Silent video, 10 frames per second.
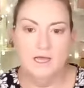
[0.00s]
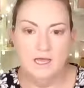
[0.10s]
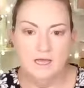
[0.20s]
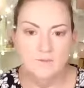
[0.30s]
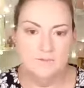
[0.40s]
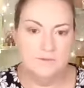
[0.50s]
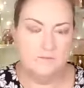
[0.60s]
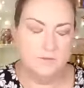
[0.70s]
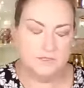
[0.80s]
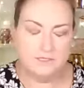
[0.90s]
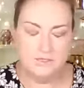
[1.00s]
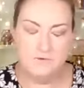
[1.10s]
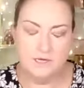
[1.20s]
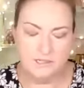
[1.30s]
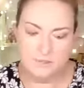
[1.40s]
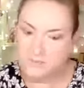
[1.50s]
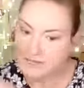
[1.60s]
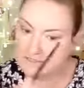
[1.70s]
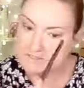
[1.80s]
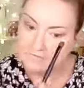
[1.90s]
the person that created the
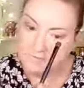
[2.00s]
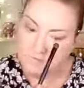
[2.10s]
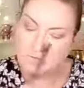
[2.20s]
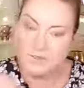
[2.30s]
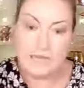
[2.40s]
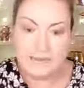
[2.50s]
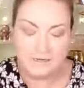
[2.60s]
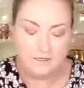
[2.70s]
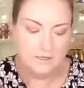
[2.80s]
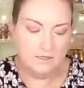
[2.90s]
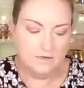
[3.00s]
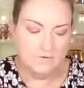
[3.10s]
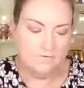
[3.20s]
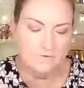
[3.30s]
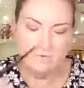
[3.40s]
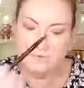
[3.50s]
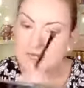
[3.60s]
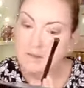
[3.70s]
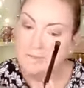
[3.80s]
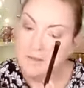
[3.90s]
mask for, well, the head for me,
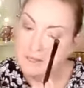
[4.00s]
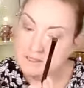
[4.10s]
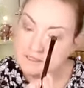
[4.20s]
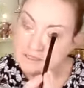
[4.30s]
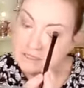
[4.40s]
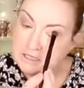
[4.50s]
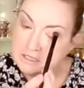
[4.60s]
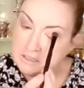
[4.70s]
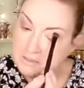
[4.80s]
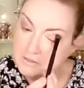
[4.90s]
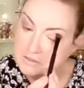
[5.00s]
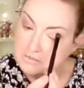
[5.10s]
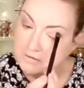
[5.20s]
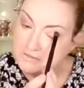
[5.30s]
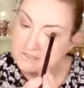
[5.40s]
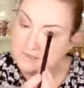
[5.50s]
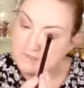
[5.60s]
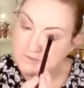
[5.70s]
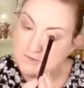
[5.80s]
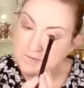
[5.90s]
actually knew I was going to
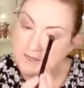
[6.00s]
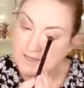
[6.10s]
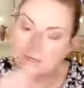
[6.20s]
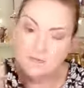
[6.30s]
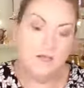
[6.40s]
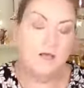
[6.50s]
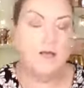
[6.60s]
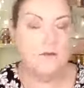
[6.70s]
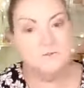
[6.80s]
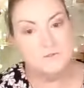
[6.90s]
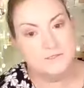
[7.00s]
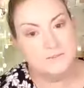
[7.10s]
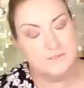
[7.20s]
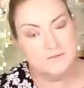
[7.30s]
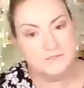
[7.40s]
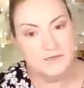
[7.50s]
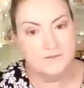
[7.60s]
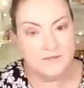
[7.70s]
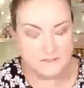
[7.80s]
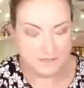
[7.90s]
do it, but I will do something else now, and
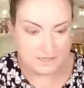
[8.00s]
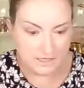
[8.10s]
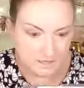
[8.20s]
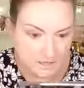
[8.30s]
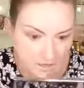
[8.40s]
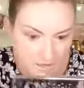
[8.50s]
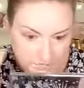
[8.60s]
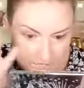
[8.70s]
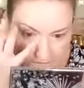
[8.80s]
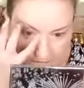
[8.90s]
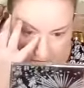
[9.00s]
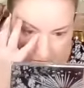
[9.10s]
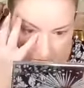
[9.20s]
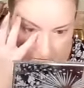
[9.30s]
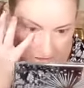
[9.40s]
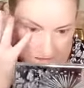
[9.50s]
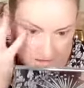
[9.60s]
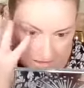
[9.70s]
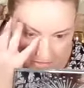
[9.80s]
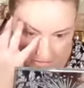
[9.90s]
that's okay. Just got a little
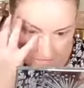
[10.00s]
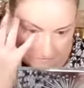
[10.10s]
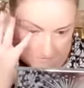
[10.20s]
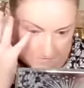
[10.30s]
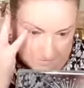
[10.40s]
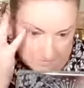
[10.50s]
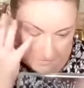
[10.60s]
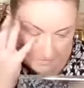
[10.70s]
hair I can feel.